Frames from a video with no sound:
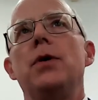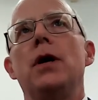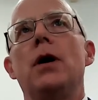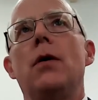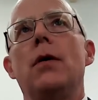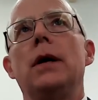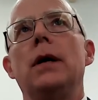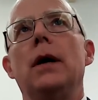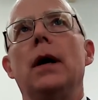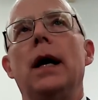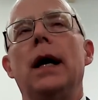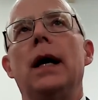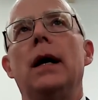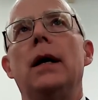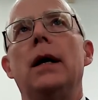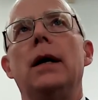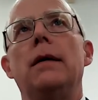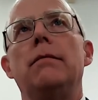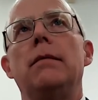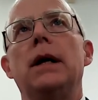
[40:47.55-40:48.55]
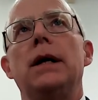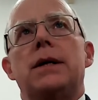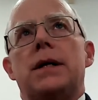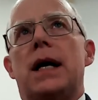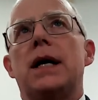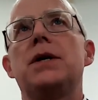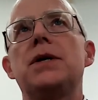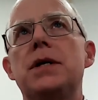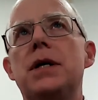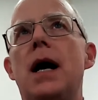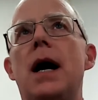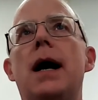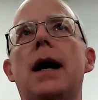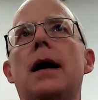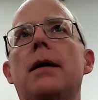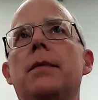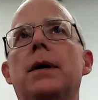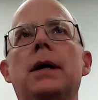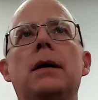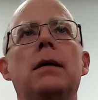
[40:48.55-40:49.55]
you know, and and it it takes
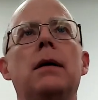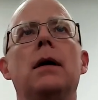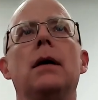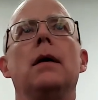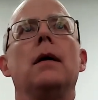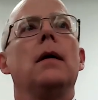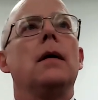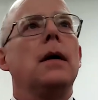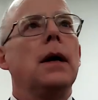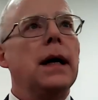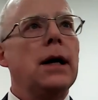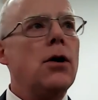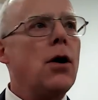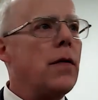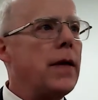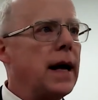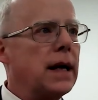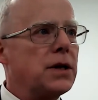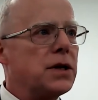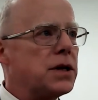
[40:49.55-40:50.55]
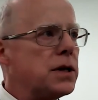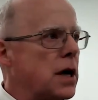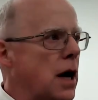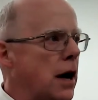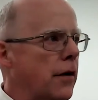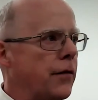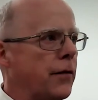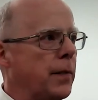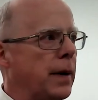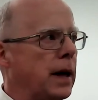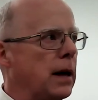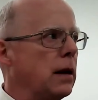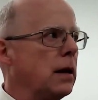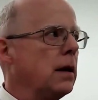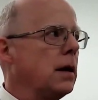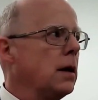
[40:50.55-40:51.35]
time and and all that stuff, but